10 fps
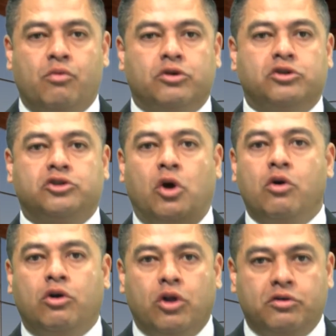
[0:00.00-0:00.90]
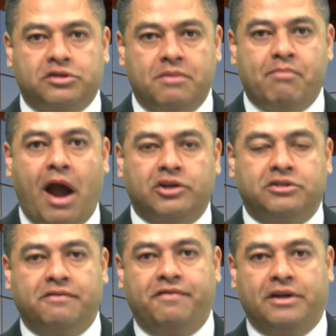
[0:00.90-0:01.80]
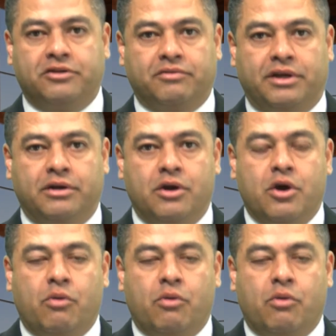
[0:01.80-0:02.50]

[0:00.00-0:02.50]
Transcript: were so close in margin of victory.